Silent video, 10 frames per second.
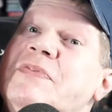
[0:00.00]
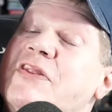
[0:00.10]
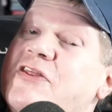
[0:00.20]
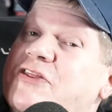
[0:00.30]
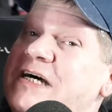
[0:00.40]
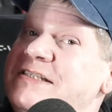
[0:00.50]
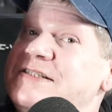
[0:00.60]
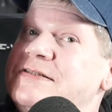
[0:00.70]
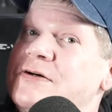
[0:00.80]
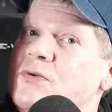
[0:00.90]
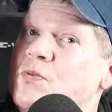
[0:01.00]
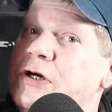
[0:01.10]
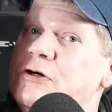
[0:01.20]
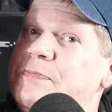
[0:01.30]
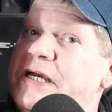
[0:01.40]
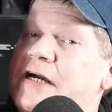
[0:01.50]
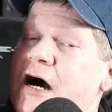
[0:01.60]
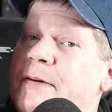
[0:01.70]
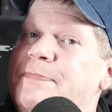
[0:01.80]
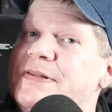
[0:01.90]
This will be
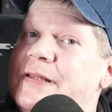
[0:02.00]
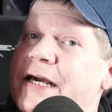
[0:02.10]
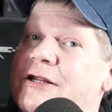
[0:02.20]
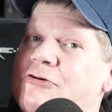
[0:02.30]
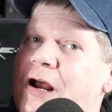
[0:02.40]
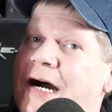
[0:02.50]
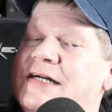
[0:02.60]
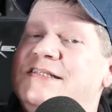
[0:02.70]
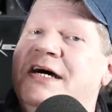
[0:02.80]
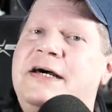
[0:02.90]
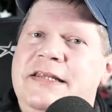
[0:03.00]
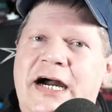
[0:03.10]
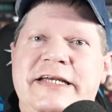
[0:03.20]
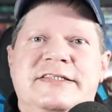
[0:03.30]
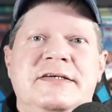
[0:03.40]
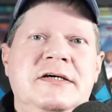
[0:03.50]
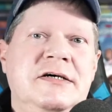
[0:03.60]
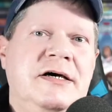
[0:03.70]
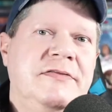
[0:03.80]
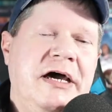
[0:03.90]
up later on tonight.
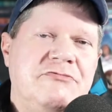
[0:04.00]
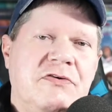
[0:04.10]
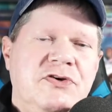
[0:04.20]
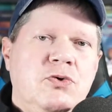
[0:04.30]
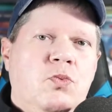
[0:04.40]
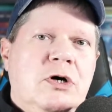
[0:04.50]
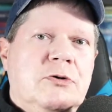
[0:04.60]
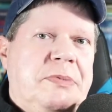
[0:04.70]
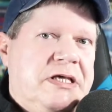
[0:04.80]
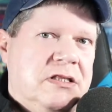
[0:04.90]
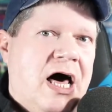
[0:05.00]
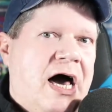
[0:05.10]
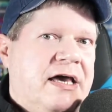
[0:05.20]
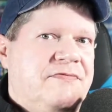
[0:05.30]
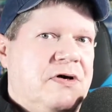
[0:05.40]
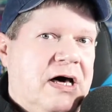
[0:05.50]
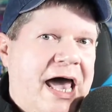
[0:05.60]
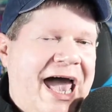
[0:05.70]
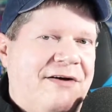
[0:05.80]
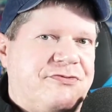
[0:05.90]
That review will be live
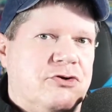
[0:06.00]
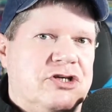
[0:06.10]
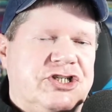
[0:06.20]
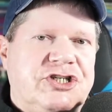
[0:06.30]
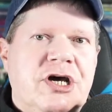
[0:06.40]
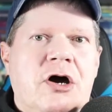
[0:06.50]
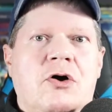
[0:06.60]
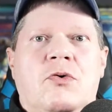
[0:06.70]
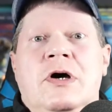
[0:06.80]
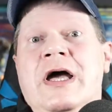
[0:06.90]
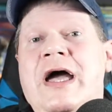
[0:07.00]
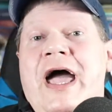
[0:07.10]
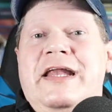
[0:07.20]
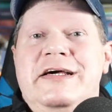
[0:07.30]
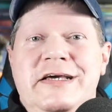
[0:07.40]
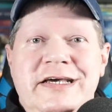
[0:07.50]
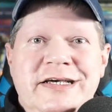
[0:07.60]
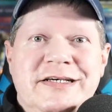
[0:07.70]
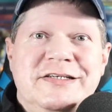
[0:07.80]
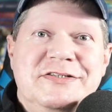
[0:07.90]
after the show, and it
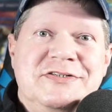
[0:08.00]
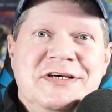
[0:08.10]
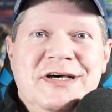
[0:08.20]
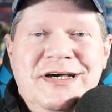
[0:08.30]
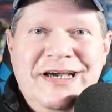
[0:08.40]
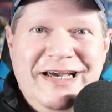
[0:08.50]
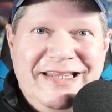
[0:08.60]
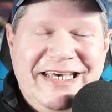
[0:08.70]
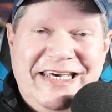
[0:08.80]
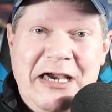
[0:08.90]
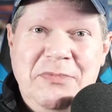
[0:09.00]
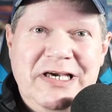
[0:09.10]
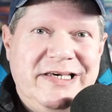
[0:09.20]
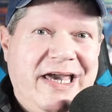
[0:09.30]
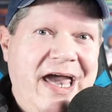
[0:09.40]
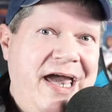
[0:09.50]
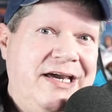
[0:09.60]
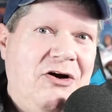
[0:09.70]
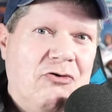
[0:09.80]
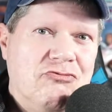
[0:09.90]
is the Gaming
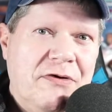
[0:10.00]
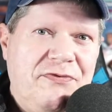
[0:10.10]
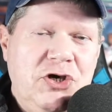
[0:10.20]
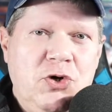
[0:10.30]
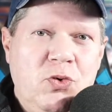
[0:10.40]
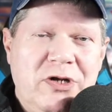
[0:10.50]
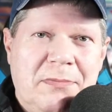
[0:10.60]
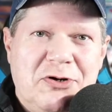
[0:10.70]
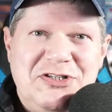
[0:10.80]
Gang review number